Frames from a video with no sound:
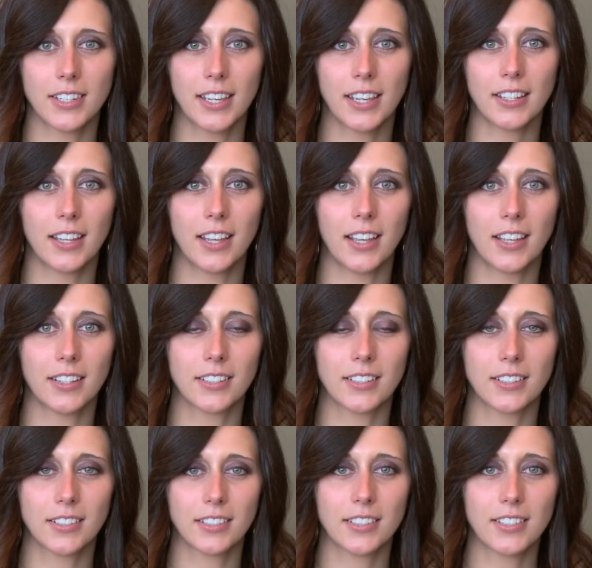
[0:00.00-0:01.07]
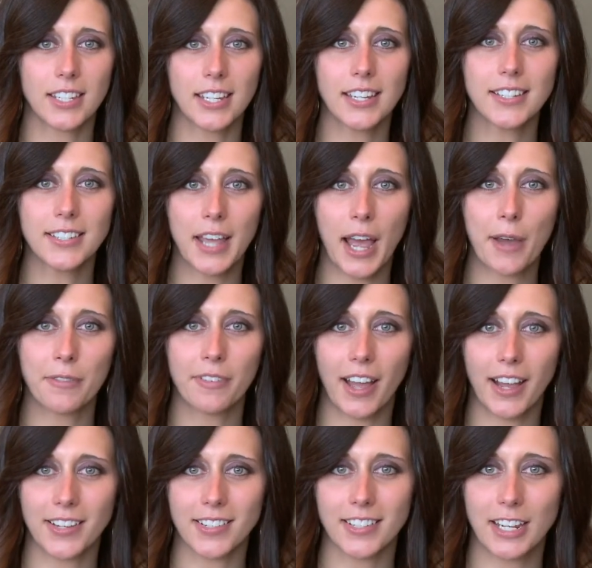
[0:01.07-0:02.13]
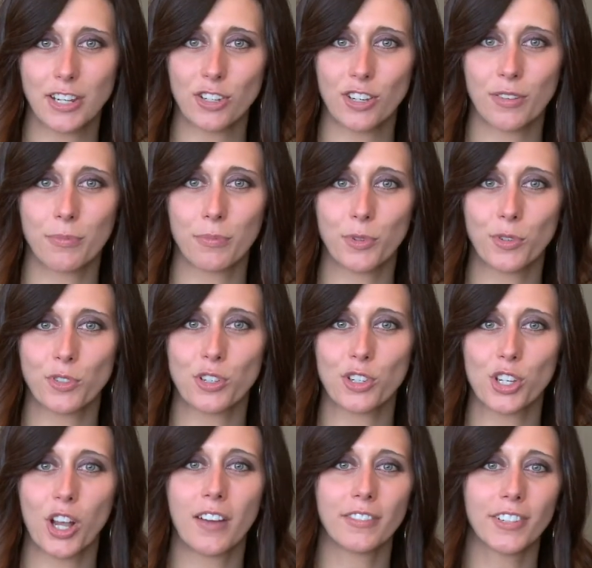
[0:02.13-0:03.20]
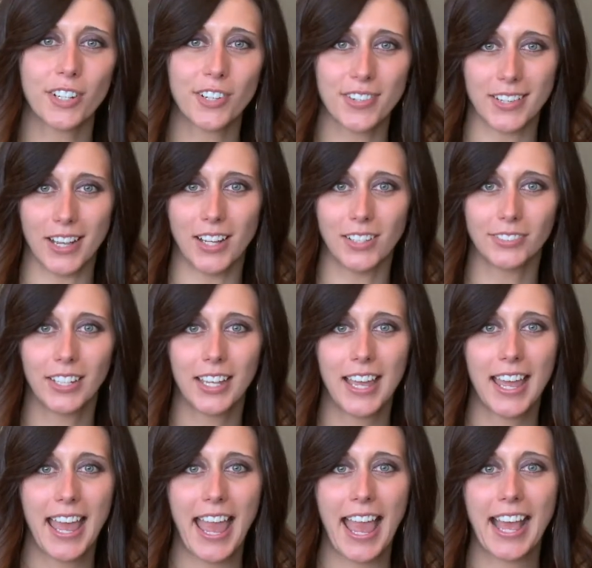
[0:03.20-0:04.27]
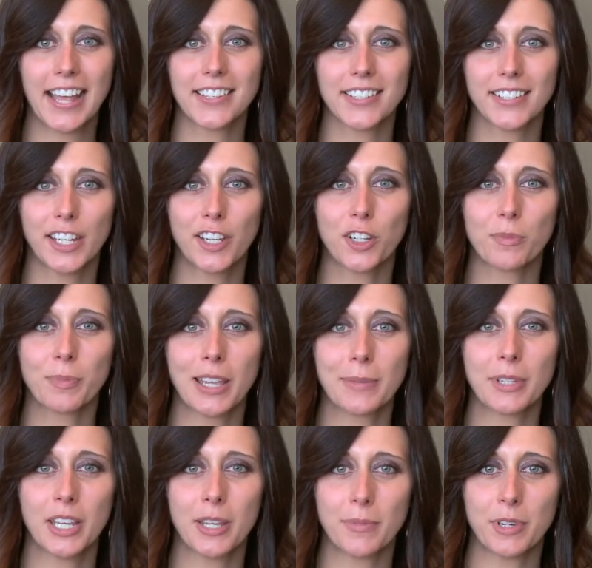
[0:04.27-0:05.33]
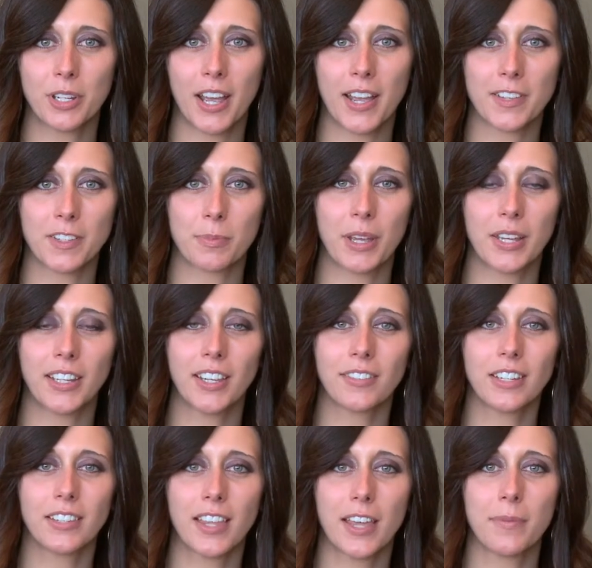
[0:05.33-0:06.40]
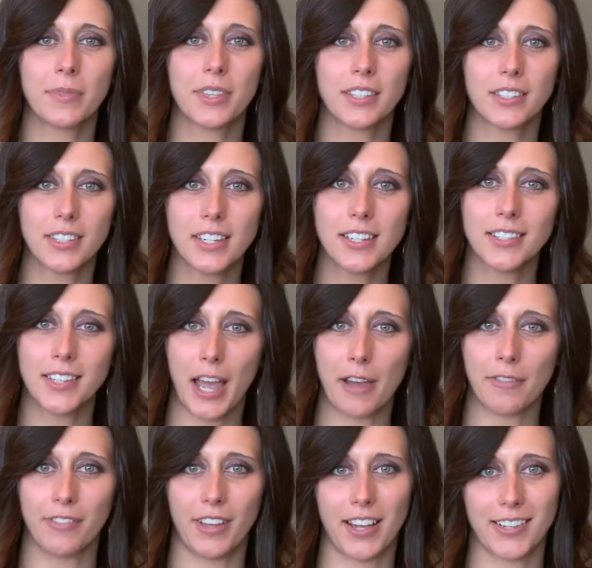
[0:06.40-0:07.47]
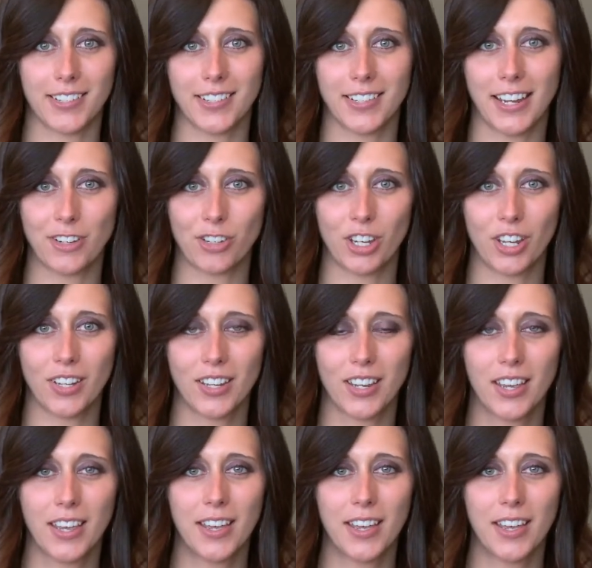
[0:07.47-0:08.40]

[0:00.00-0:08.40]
to get a Tdap vaccination booster shot for yourself and to get your baby immunized by giving them the DTaP vaccination.